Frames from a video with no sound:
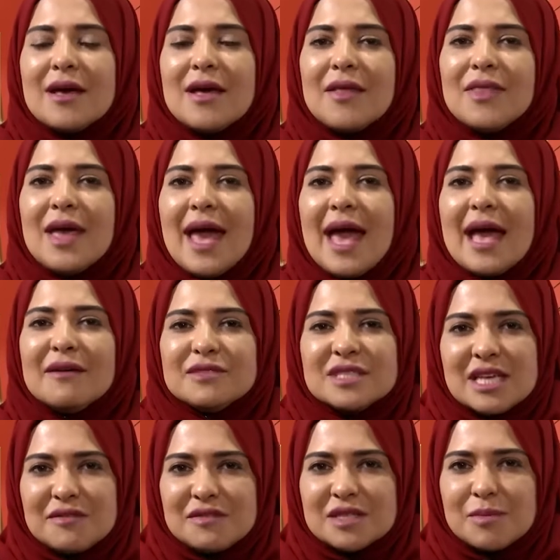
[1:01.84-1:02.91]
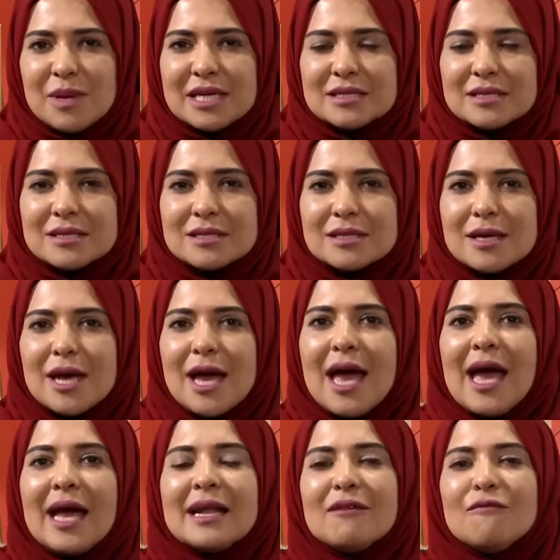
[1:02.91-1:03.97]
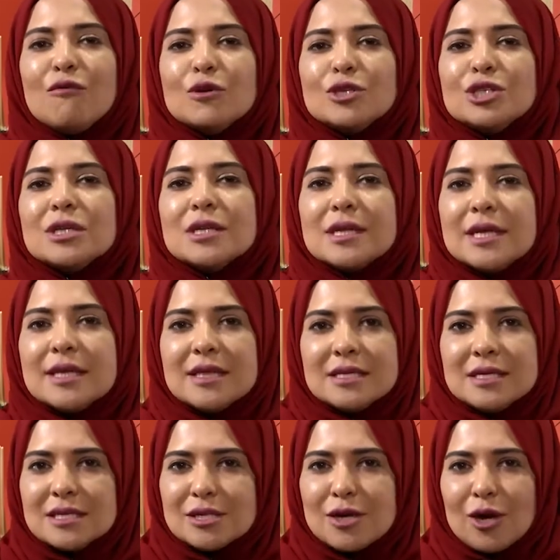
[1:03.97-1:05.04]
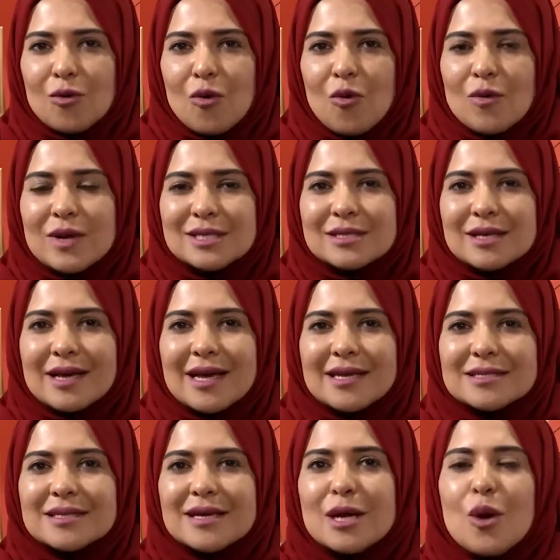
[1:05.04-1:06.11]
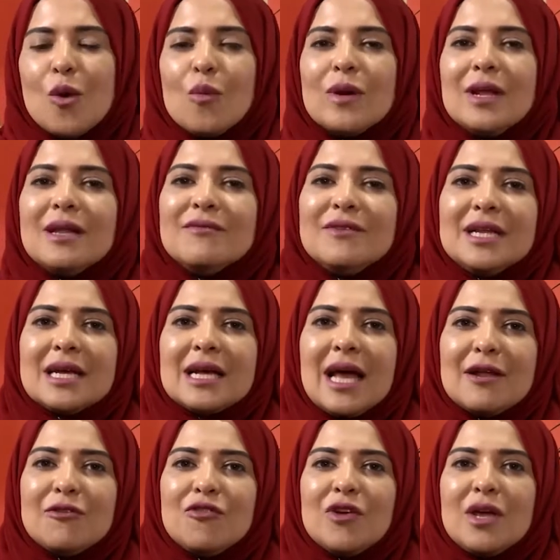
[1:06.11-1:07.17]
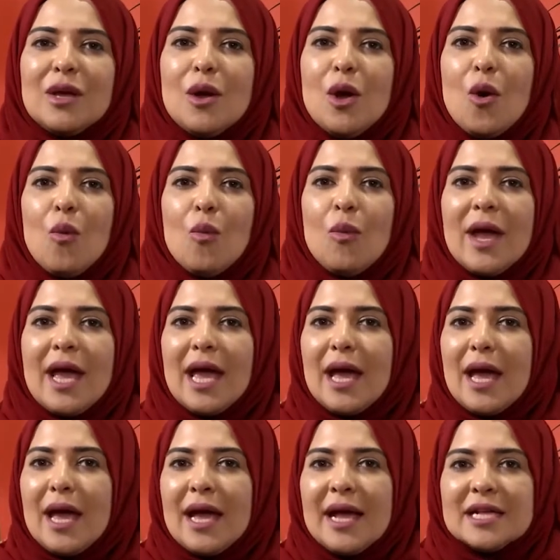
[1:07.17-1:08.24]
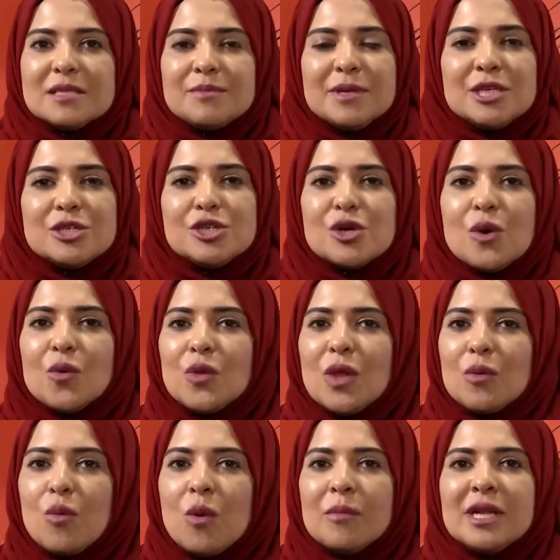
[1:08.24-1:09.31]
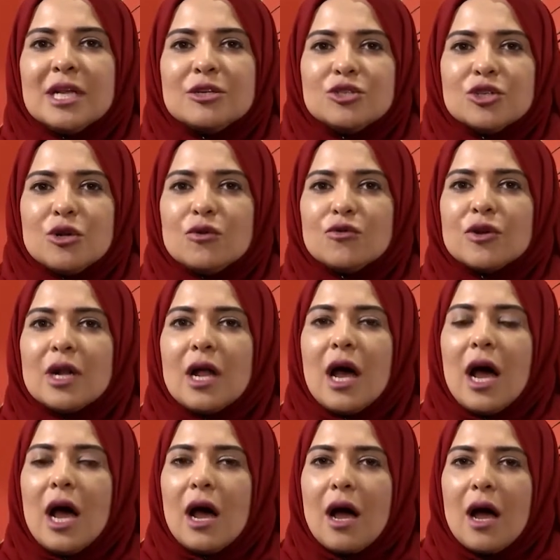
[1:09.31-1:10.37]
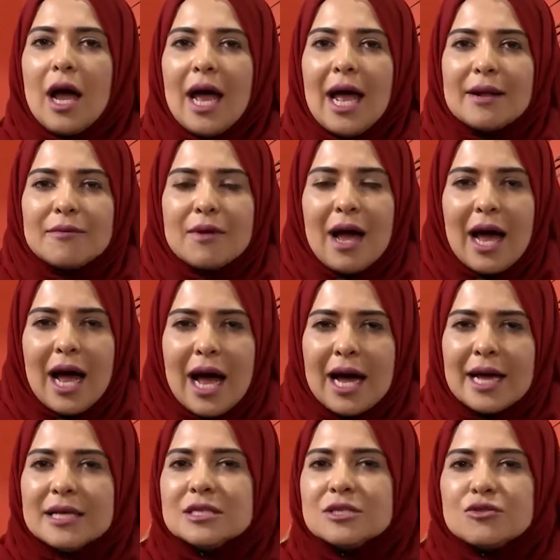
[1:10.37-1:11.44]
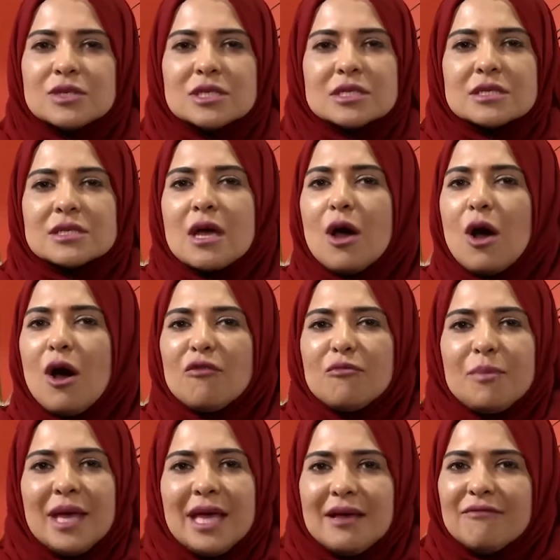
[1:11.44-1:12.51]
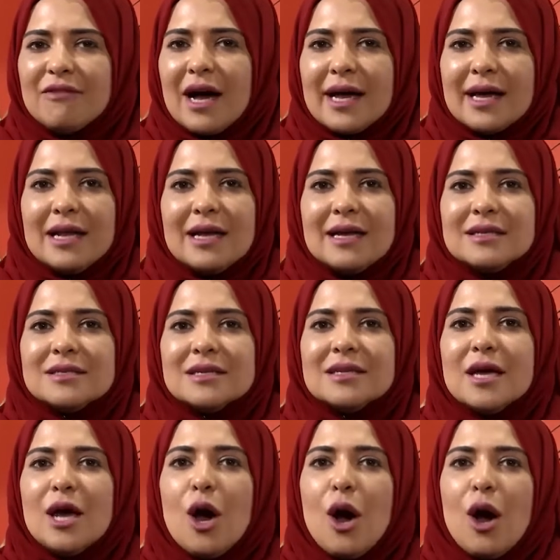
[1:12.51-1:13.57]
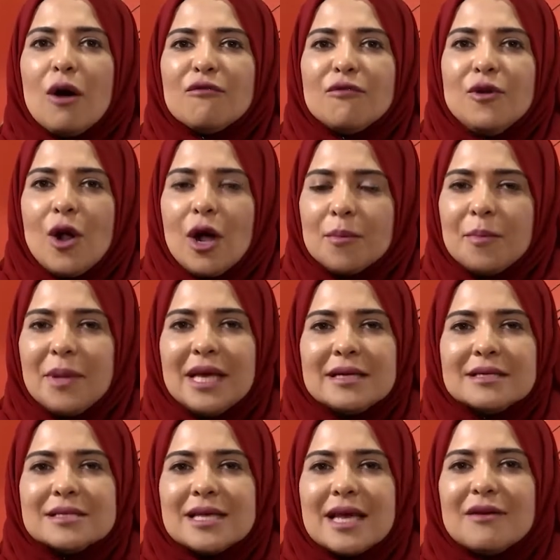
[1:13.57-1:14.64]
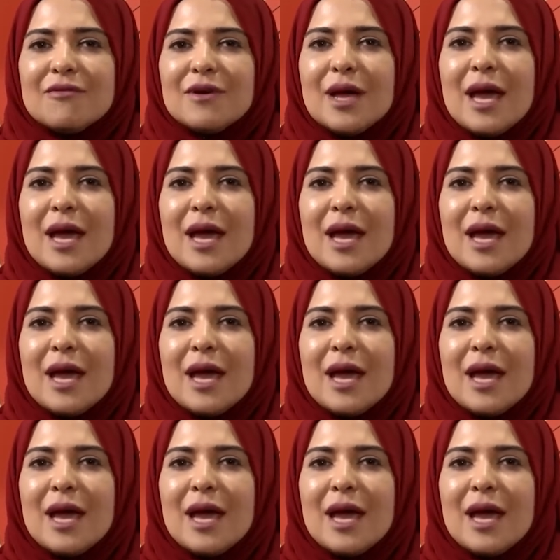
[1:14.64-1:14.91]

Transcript: and they have safe spaces. And unfortunately, this is not always the case. We live in a country where it's been shown that women and children are at highest risks of being violated, of not being safe.